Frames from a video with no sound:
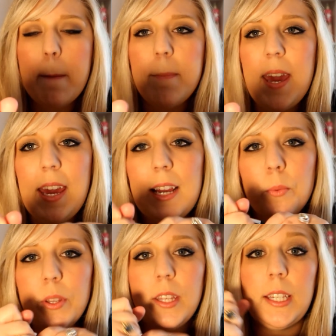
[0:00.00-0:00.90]
make,
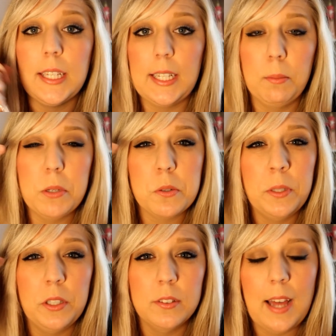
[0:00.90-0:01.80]
really get in
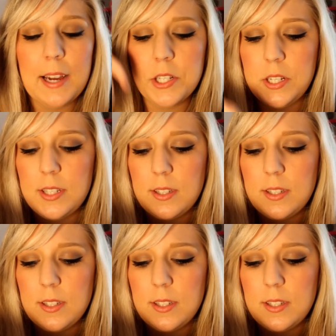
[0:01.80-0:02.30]
between your lashes